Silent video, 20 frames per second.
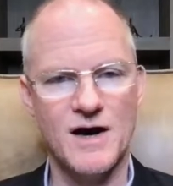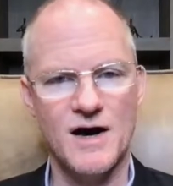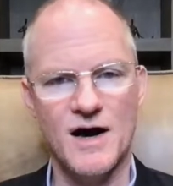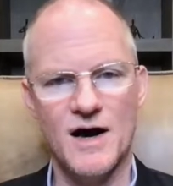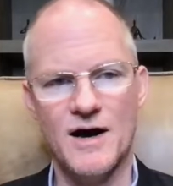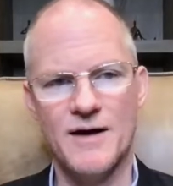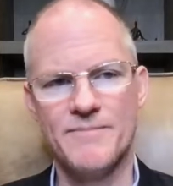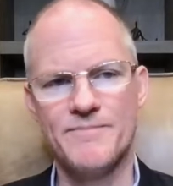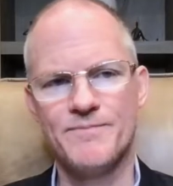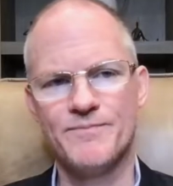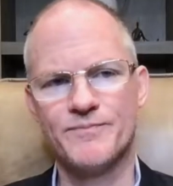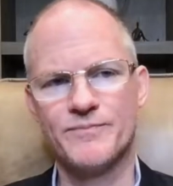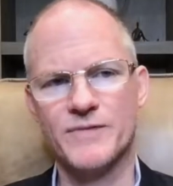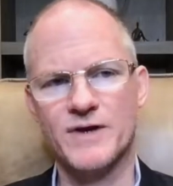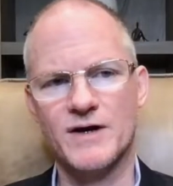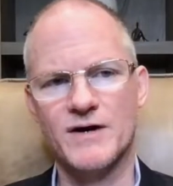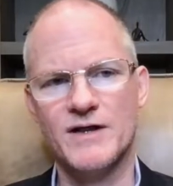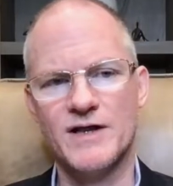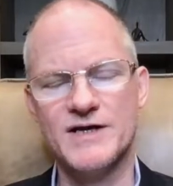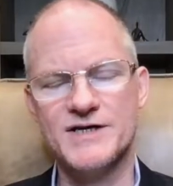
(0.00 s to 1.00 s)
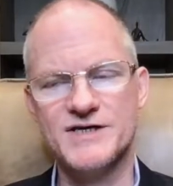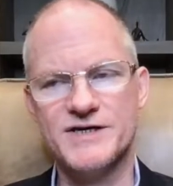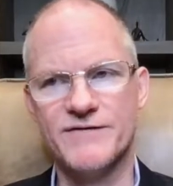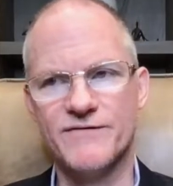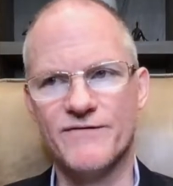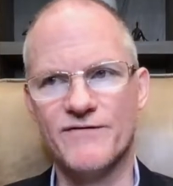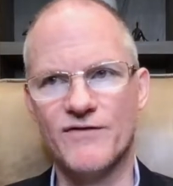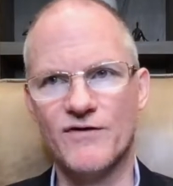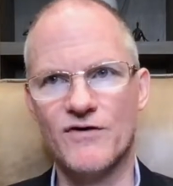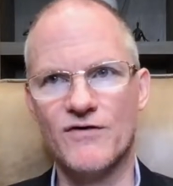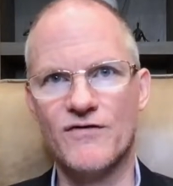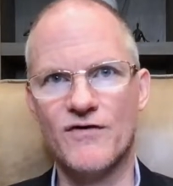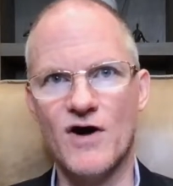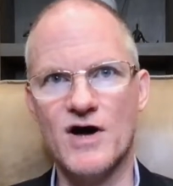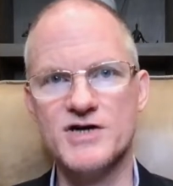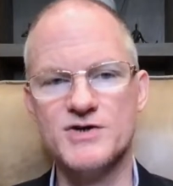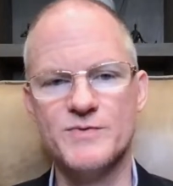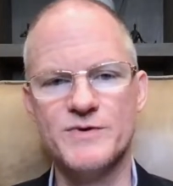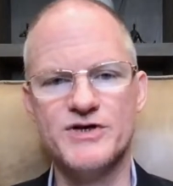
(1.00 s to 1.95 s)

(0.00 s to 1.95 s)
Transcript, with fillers: Um, let's see. For, for us,